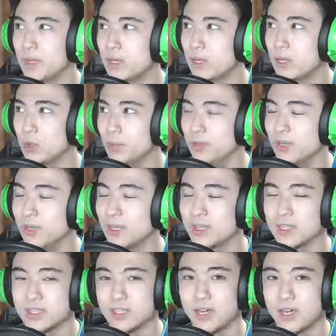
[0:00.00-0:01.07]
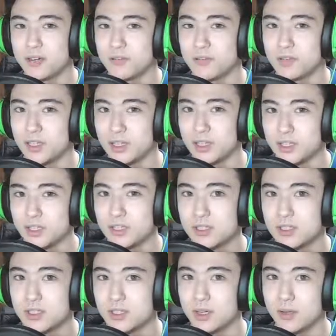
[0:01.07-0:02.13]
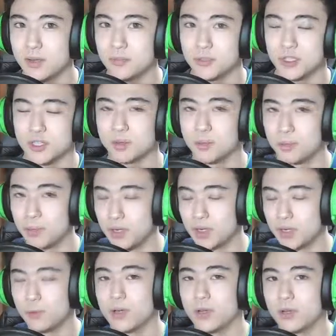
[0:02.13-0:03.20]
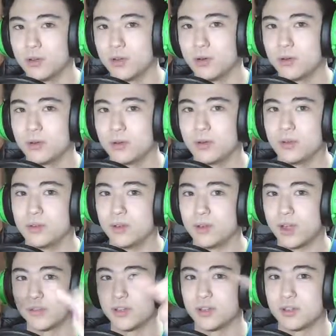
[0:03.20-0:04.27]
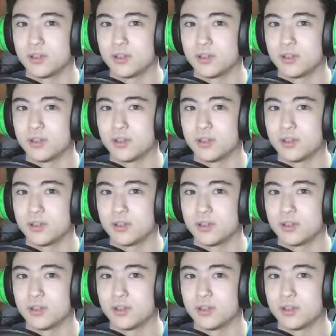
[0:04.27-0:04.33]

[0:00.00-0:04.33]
it'll be at the side of the gates. There's like a big window, and you'll have like